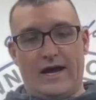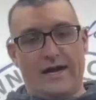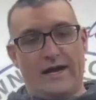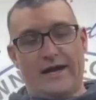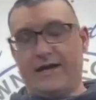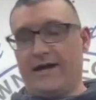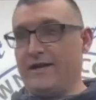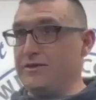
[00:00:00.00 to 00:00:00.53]

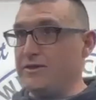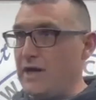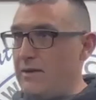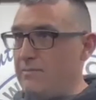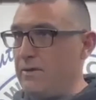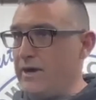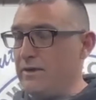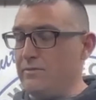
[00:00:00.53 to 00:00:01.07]
got a
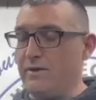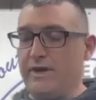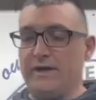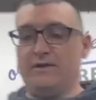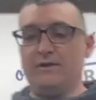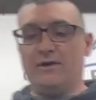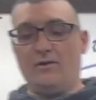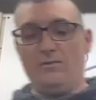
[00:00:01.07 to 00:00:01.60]
job right away,
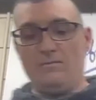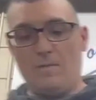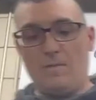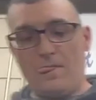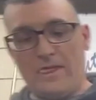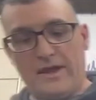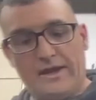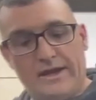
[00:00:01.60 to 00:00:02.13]
you know.
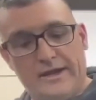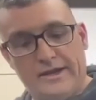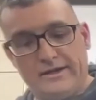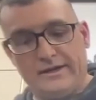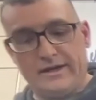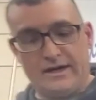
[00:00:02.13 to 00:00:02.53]
And